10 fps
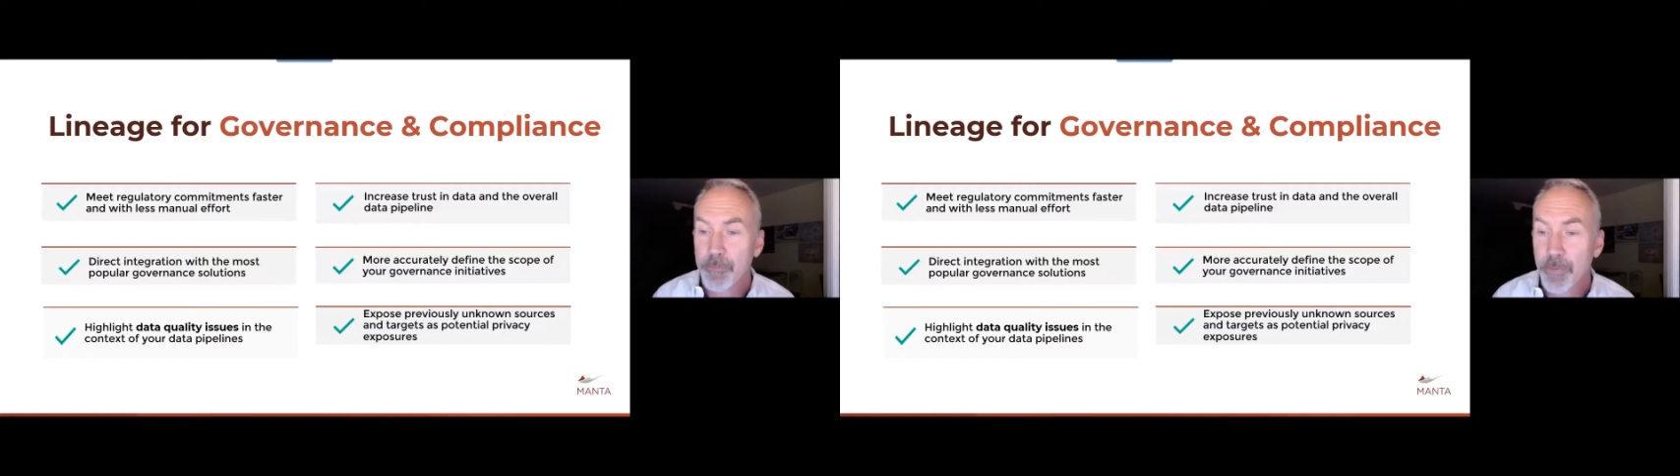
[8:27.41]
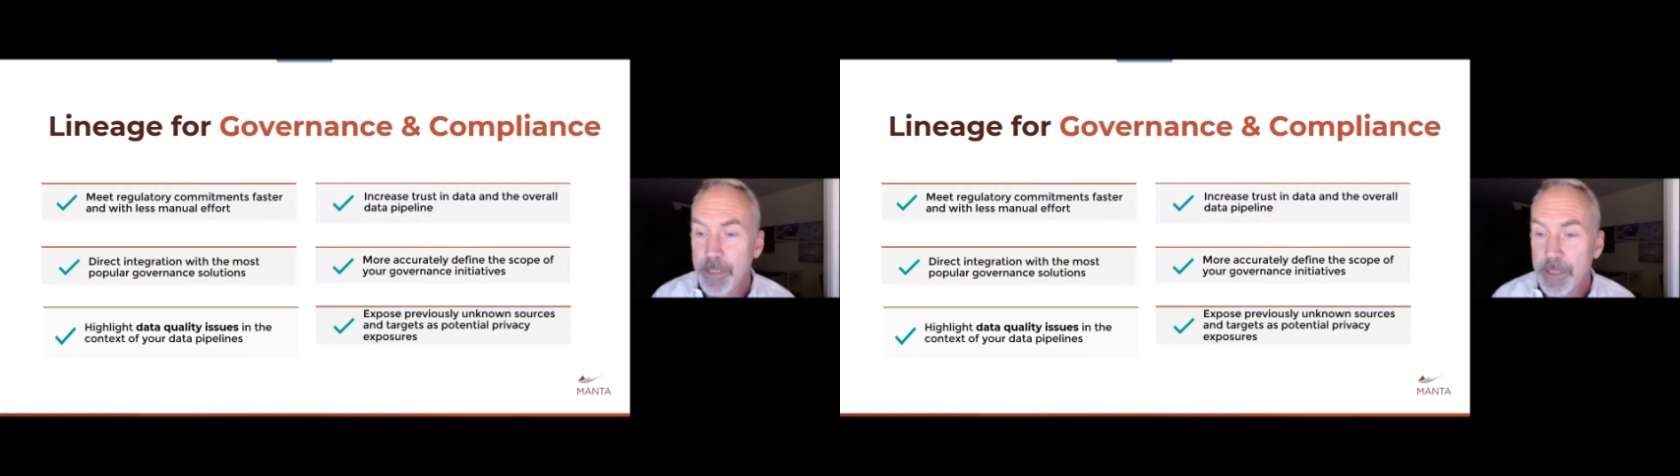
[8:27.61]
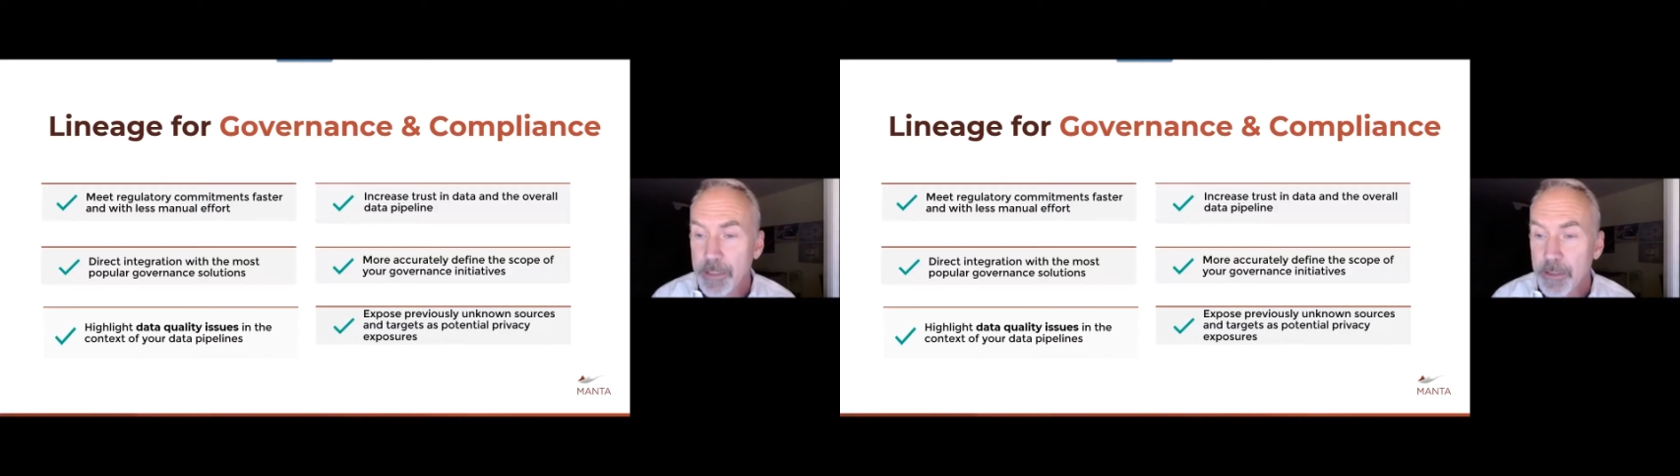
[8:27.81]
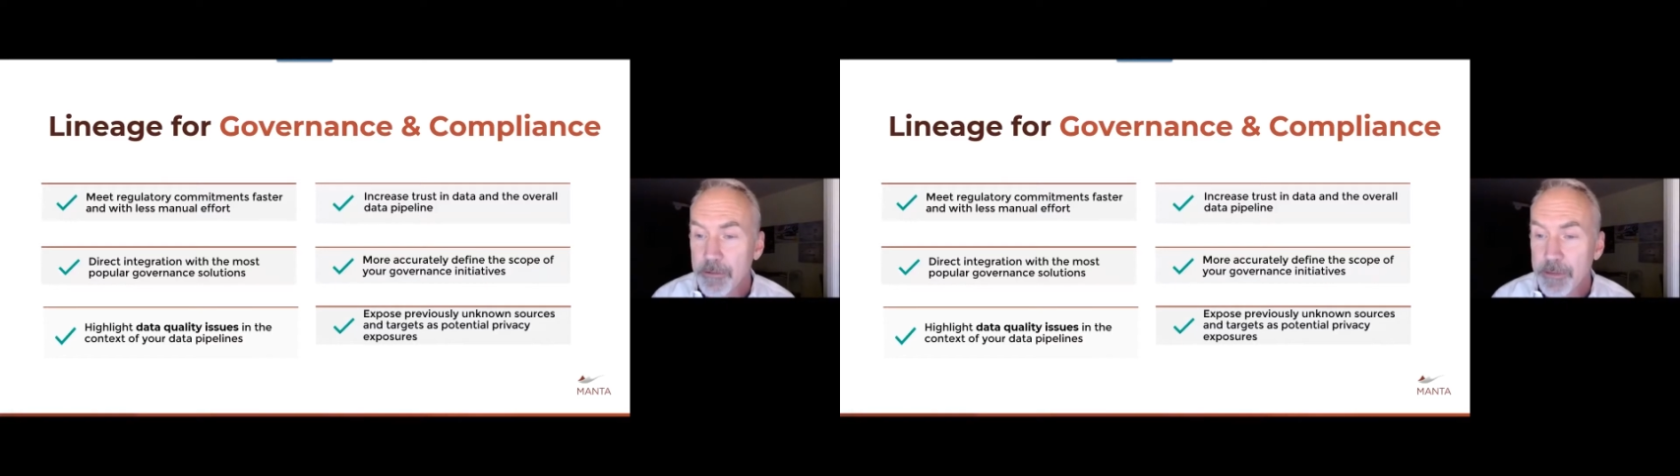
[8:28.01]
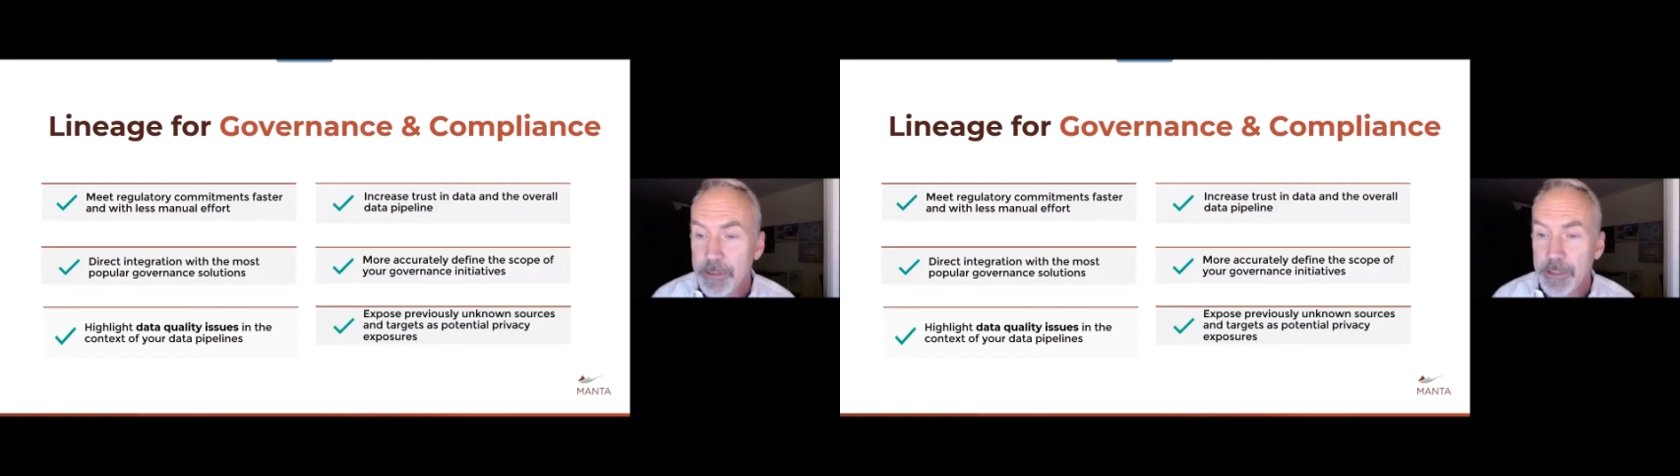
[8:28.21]
bringing
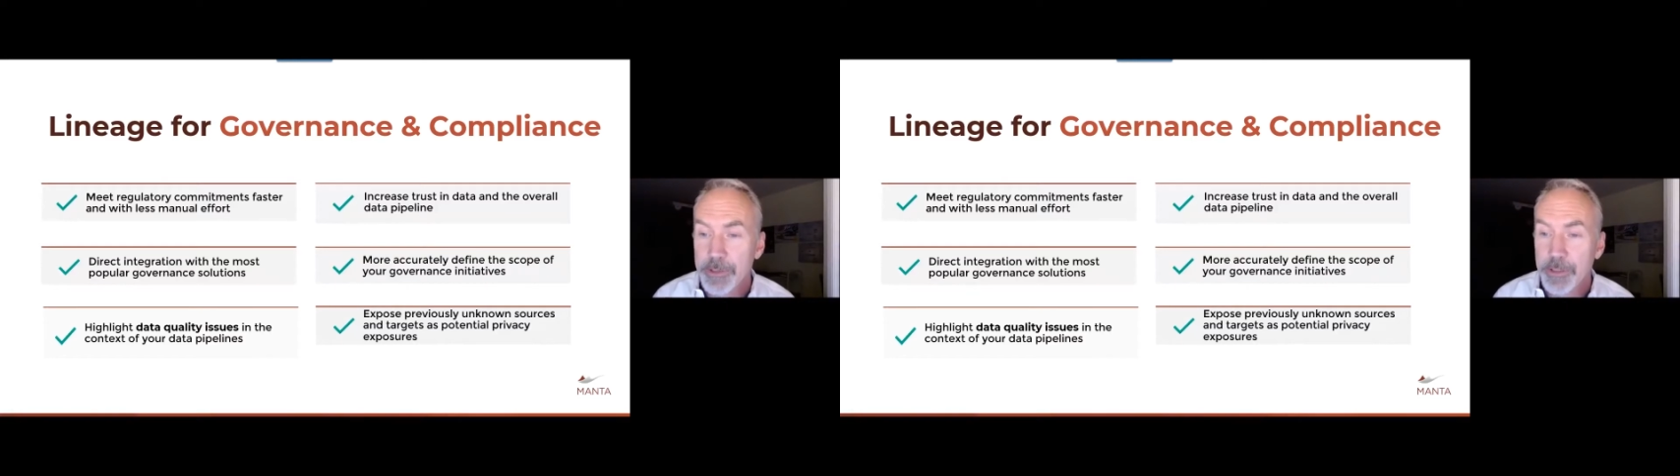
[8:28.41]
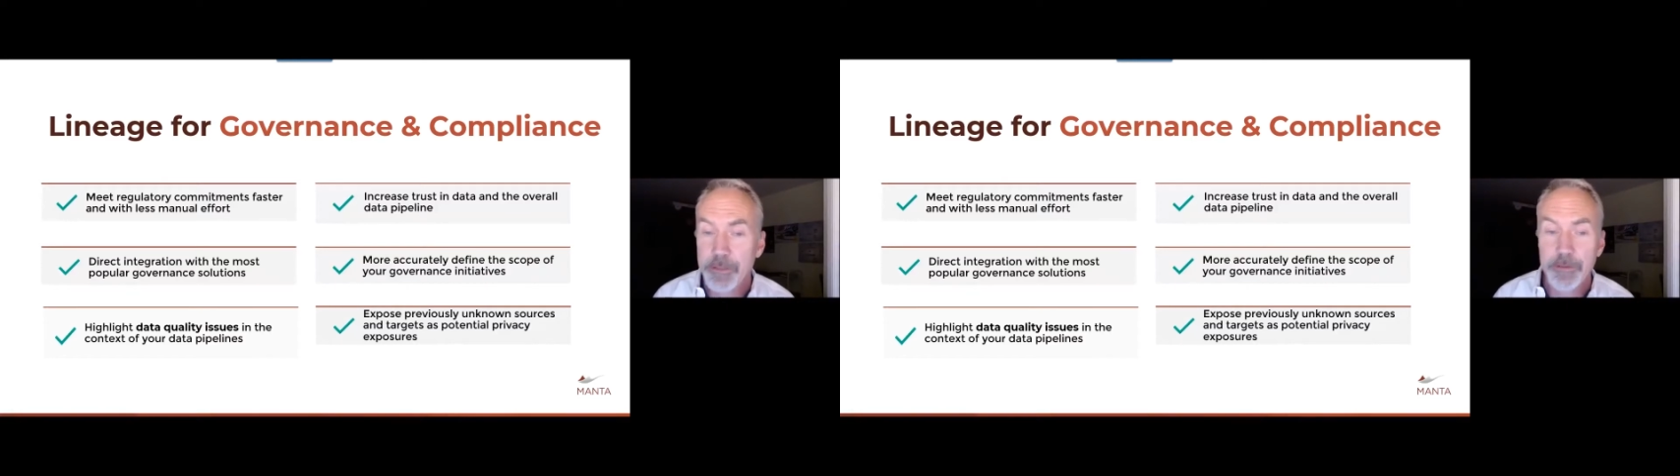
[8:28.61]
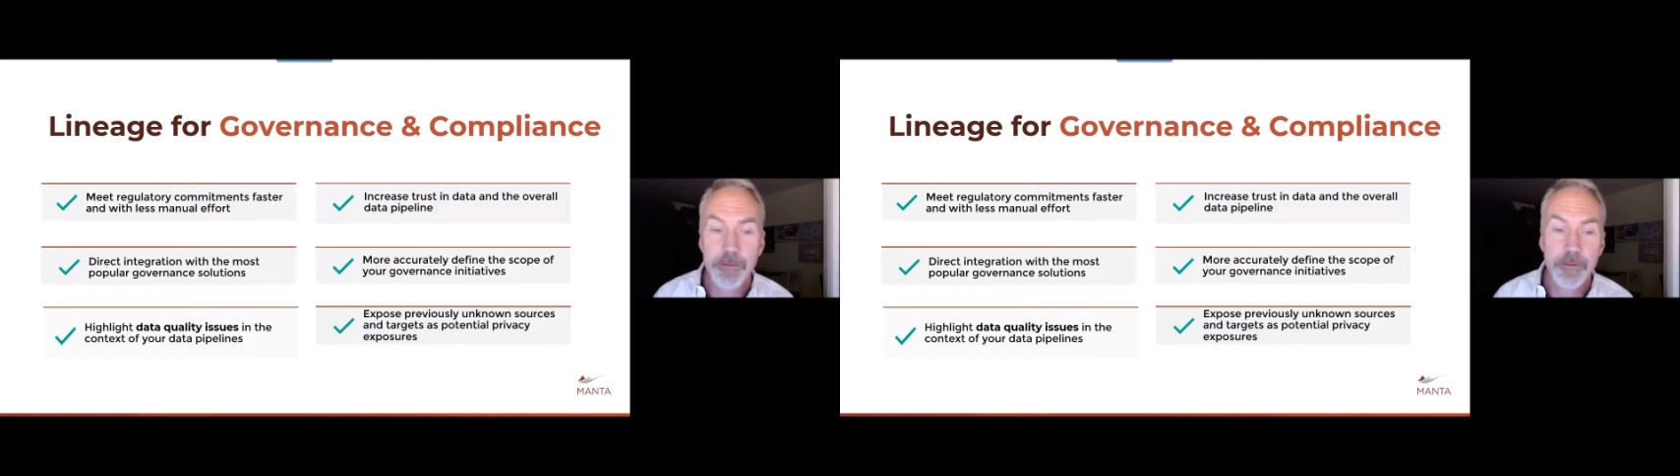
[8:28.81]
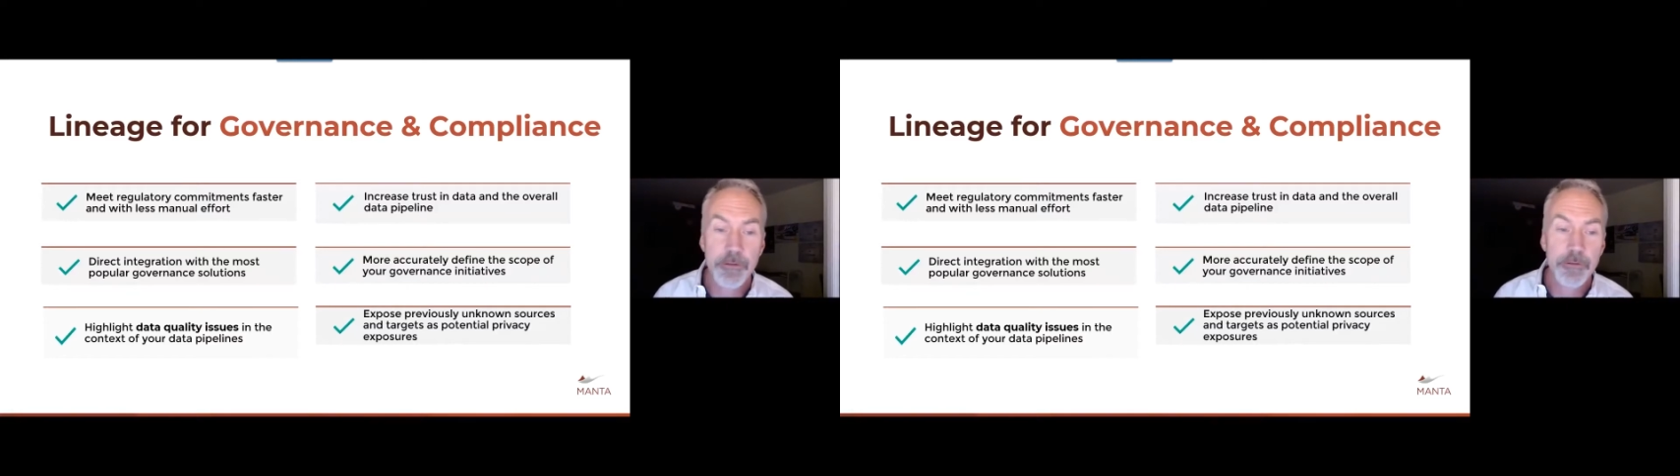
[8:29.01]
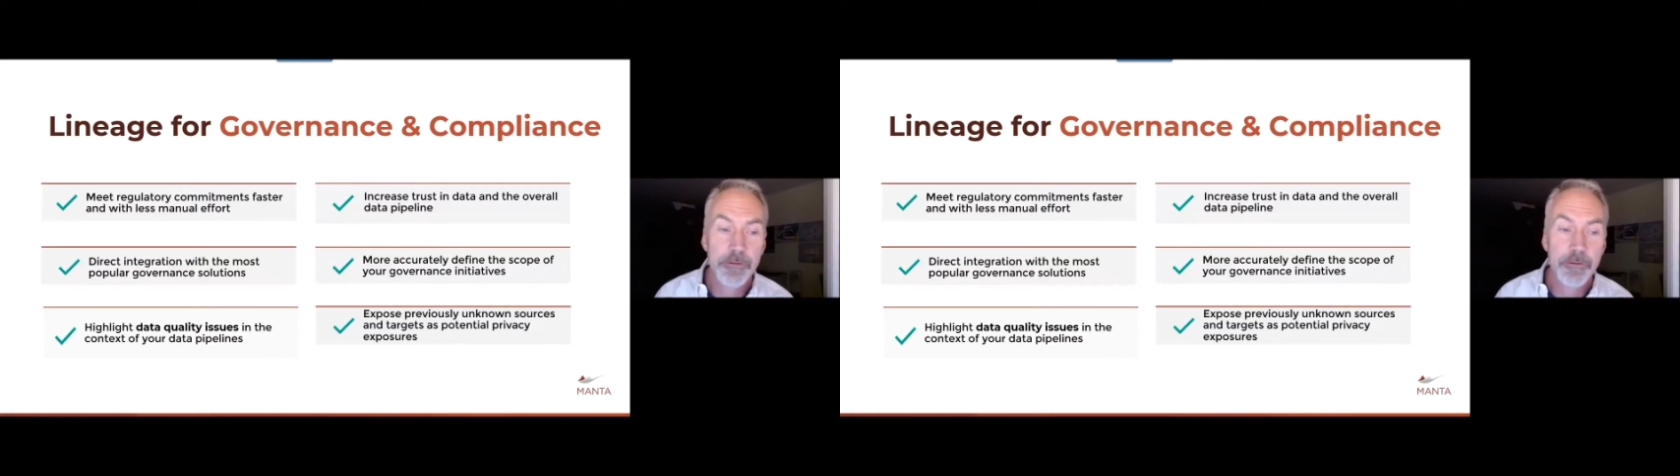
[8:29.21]
Lineage
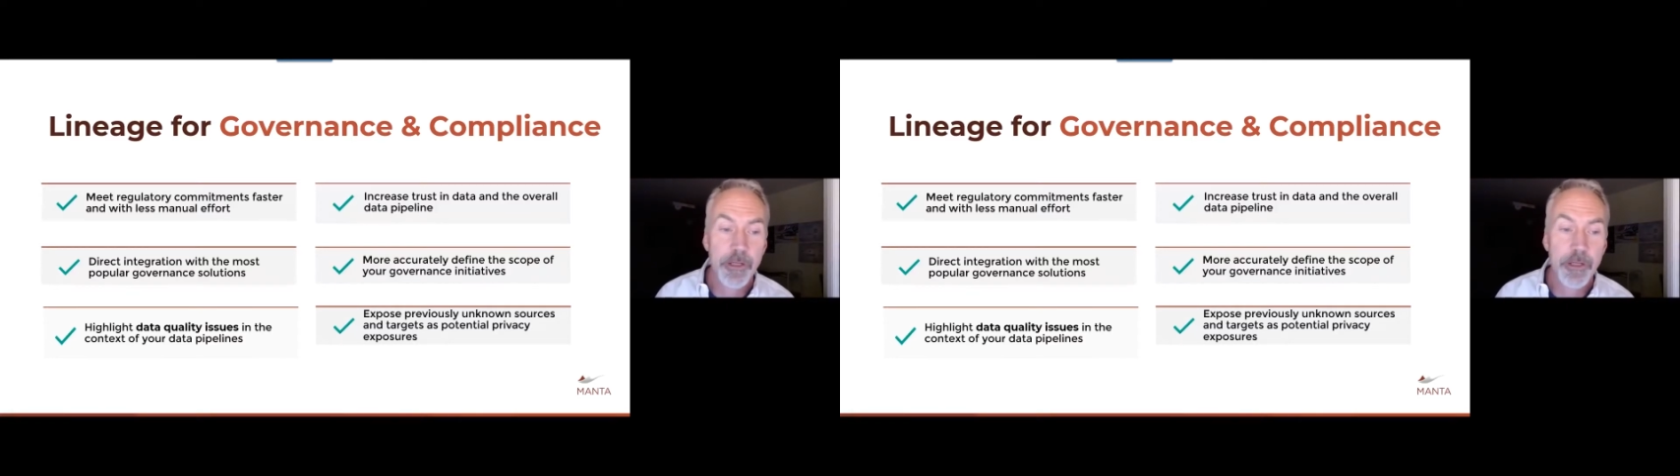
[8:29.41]
into